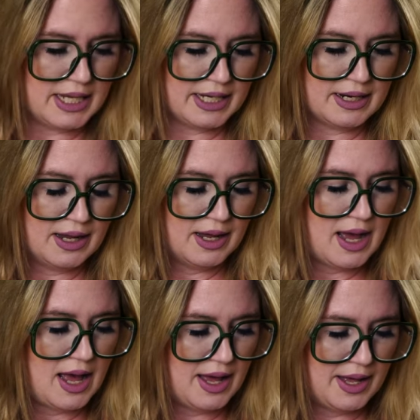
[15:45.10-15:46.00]
then
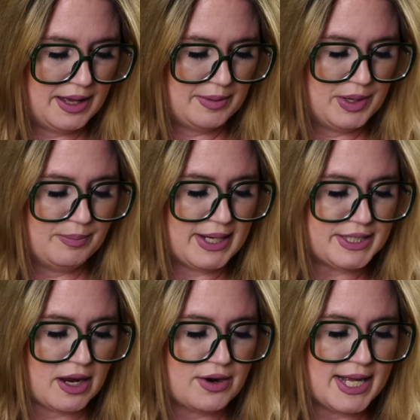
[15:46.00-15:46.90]
um, my
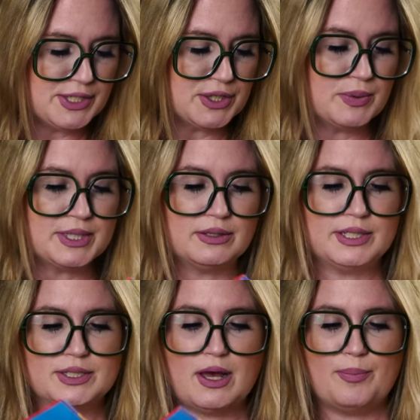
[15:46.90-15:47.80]
daughter and I just recently
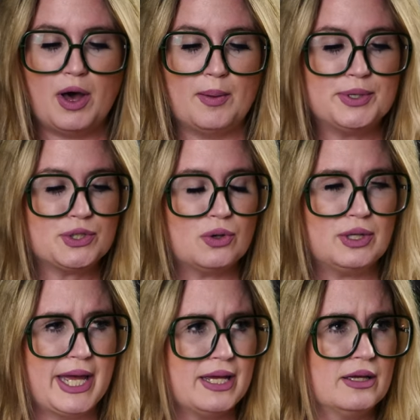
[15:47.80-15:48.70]
saw Paw Patrol
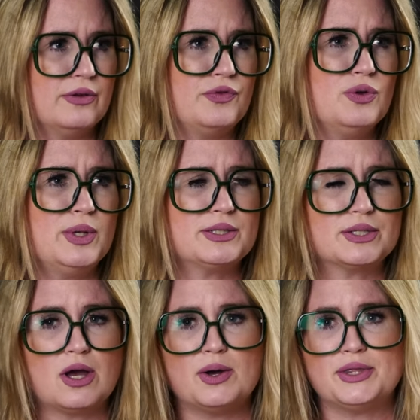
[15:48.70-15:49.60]
like a few weeks
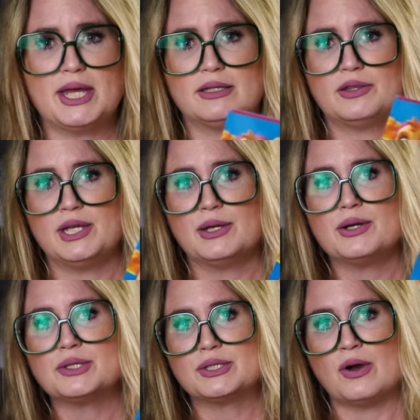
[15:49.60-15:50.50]
ago at, the
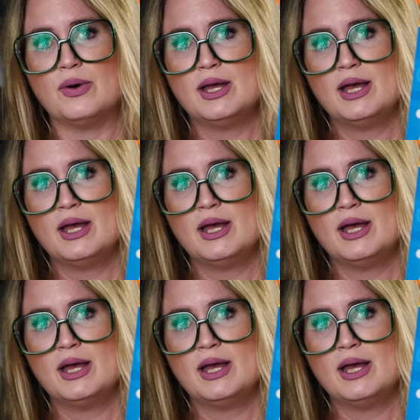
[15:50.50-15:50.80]
theater. So